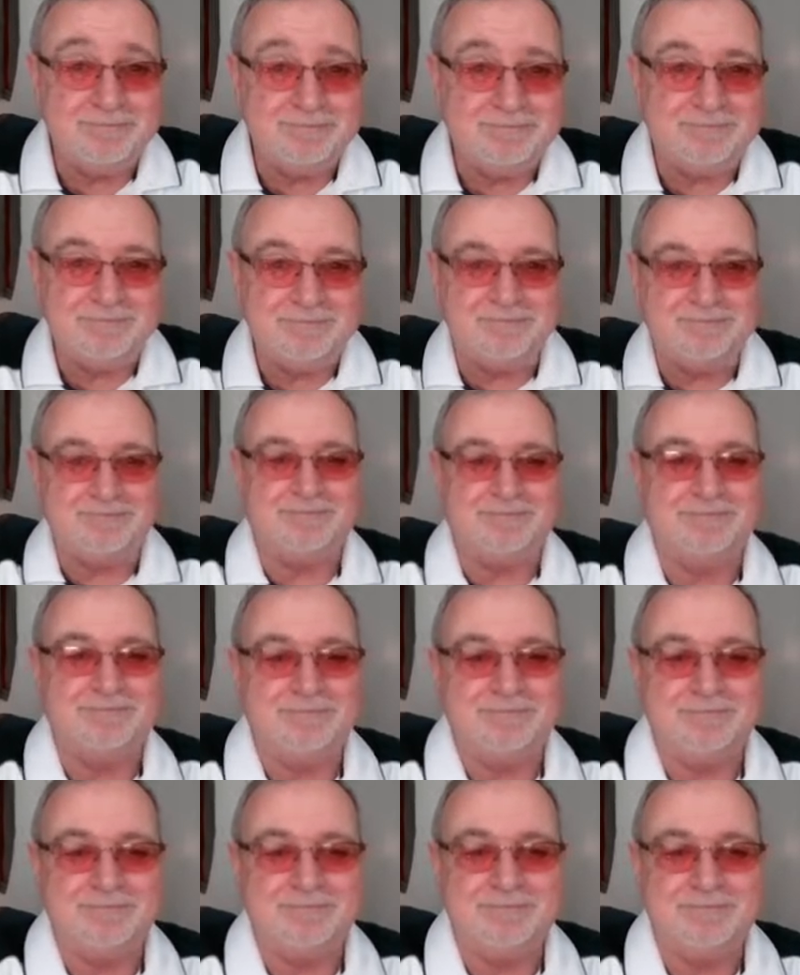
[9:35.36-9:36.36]

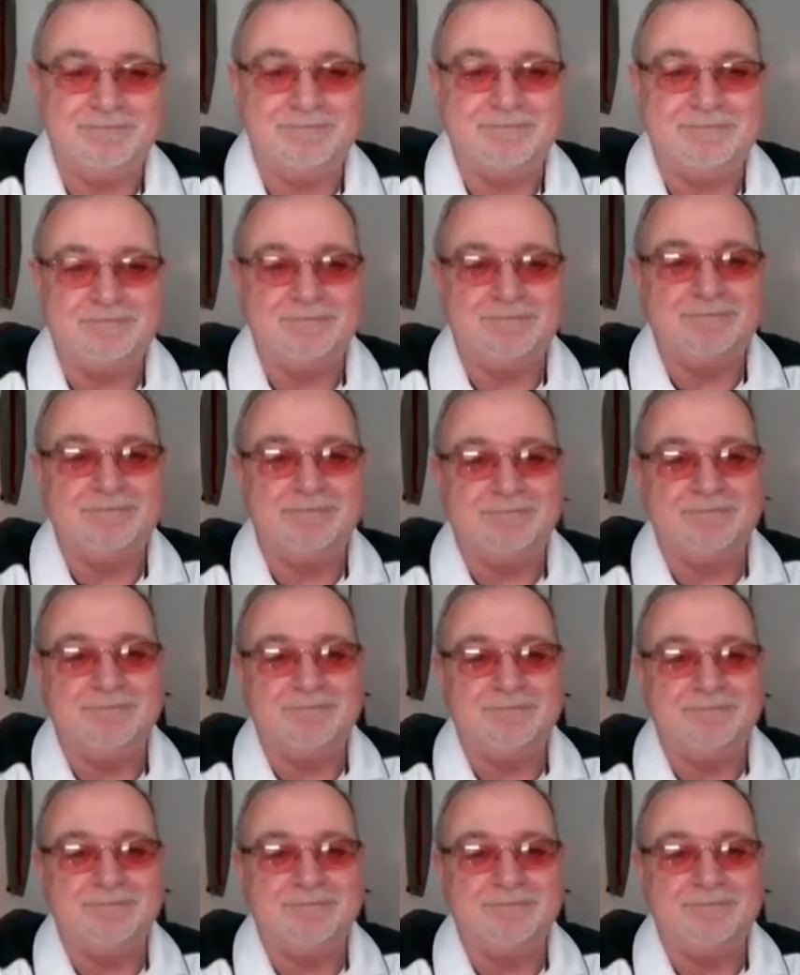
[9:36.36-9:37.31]
(silence)